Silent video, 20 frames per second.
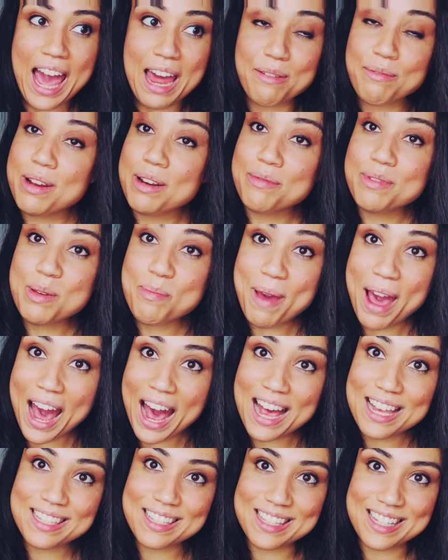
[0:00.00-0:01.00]
And when we
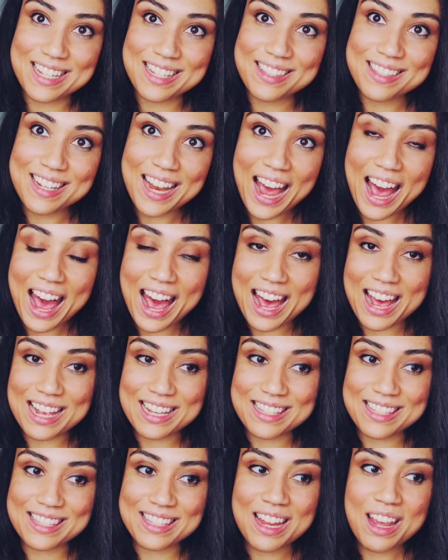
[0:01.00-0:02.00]
pass these
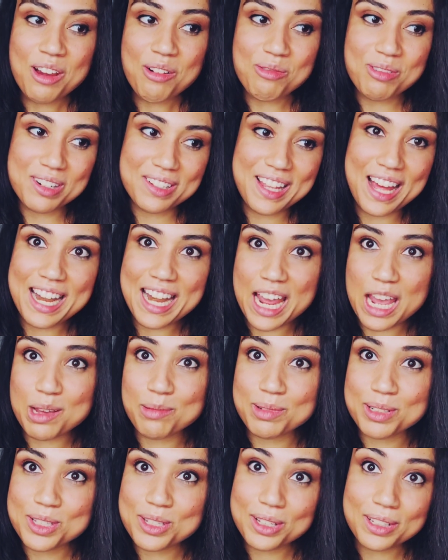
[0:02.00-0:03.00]
tests, we're then
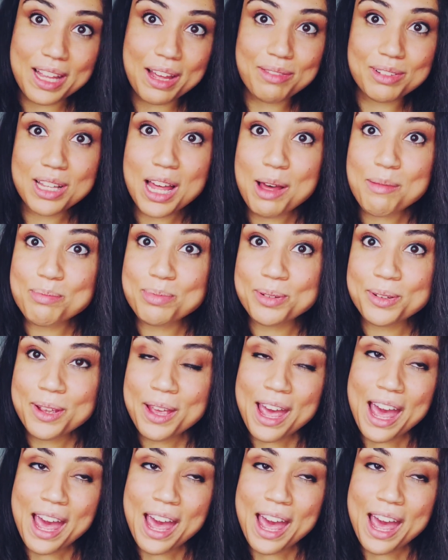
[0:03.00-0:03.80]
able to level up,